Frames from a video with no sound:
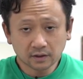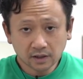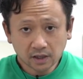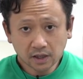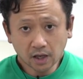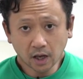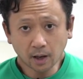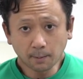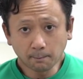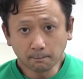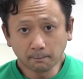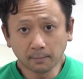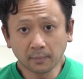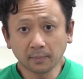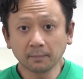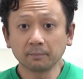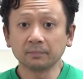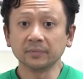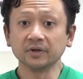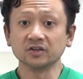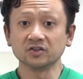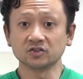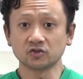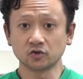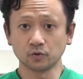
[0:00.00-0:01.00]
Gum
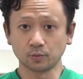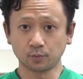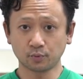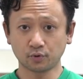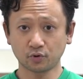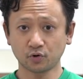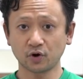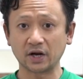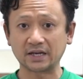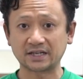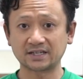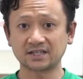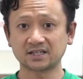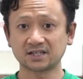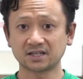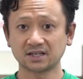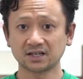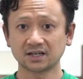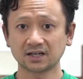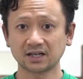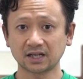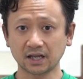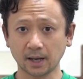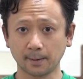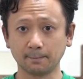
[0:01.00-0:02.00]
means to press,
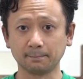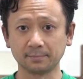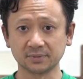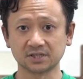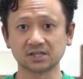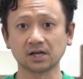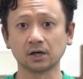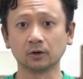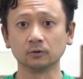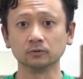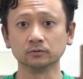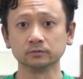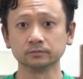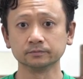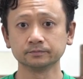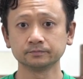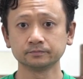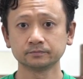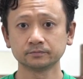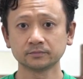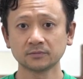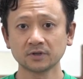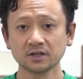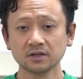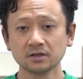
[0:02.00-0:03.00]
Gum Sao.
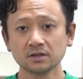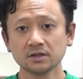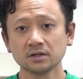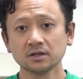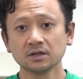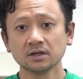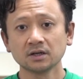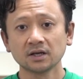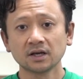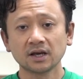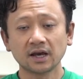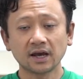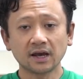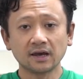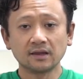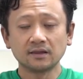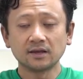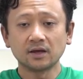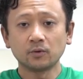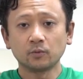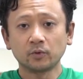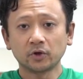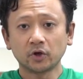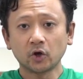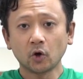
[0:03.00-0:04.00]
And
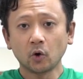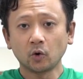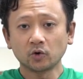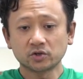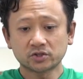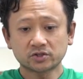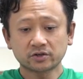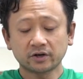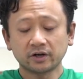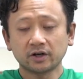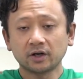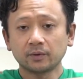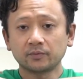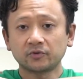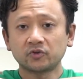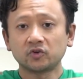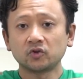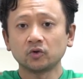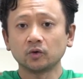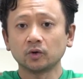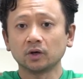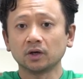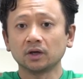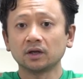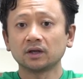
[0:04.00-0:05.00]
then we go straight up
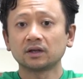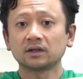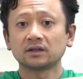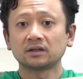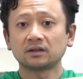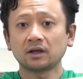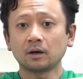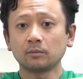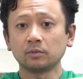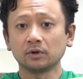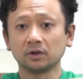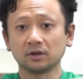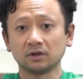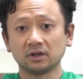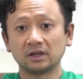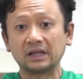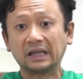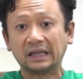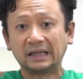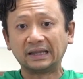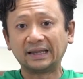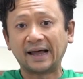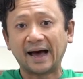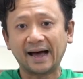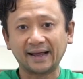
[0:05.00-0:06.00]
to a double
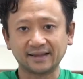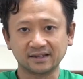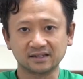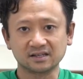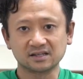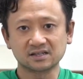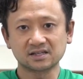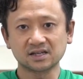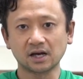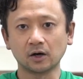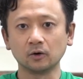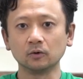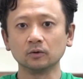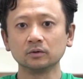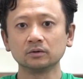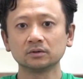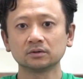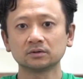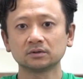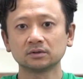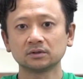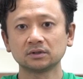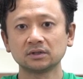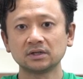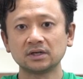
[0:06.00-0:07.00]
Laan Sao.
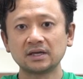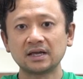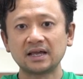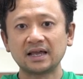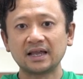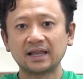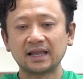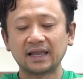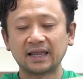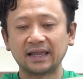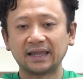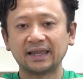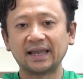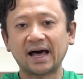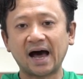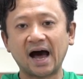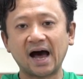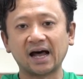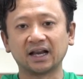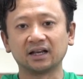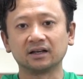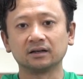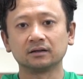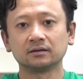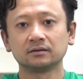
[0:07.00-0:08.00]

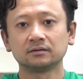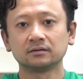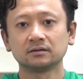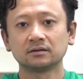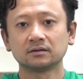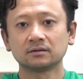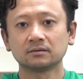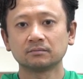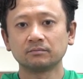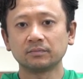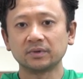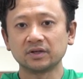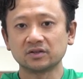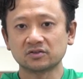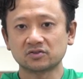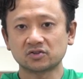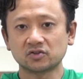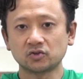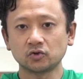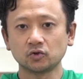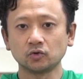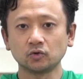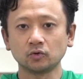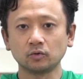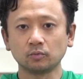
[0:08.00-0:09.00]
Laan means
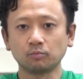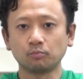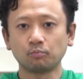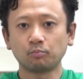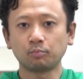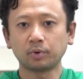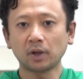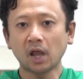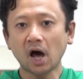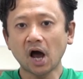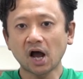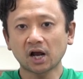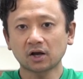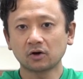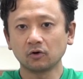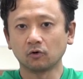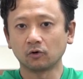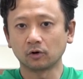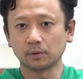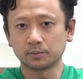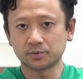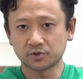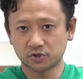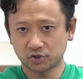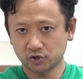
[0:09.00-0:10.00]
to block
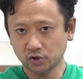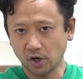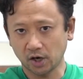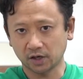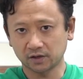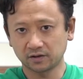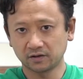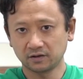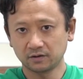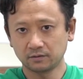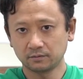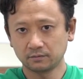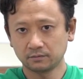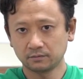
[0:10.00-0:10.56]
or obstruct.